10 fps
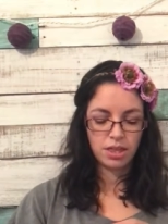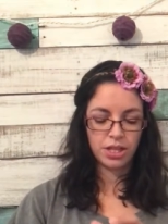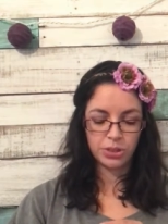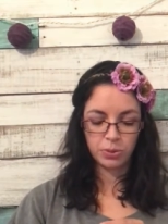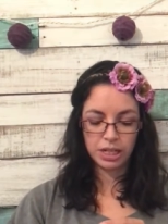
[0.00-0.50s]

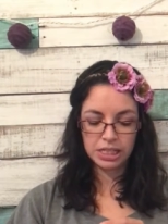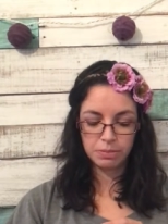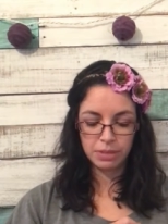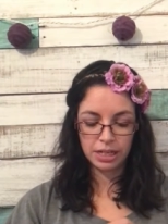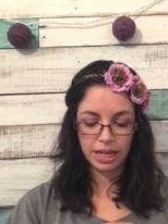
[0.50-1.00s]
This one is
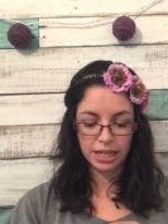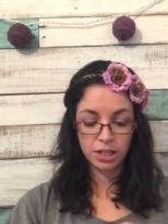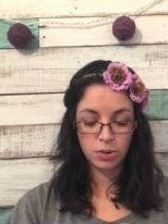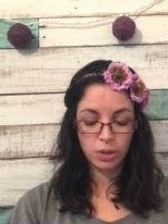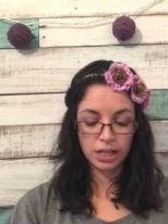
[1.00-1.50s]
Midnight
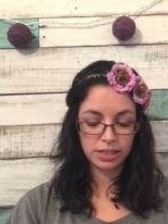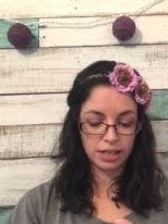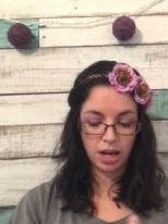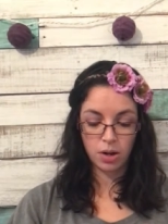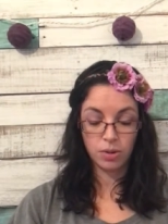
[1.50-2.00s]
in
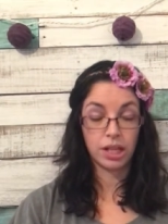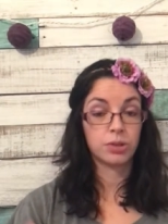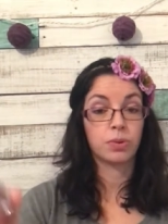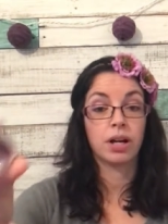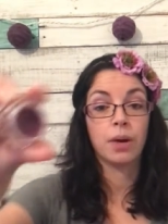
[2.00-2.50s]
Curaçao.
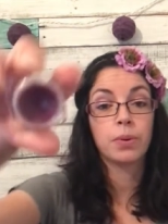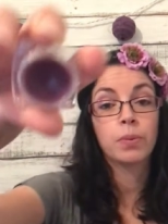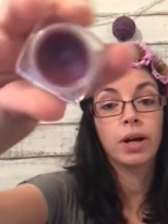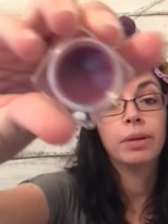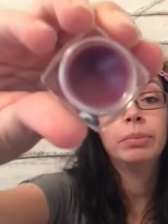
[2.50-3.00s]
That's where I would
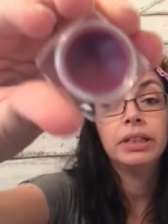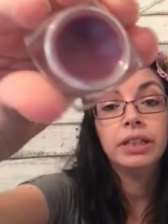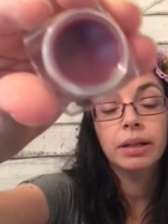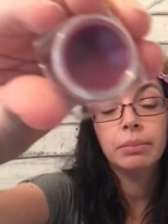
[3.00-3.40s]
want to be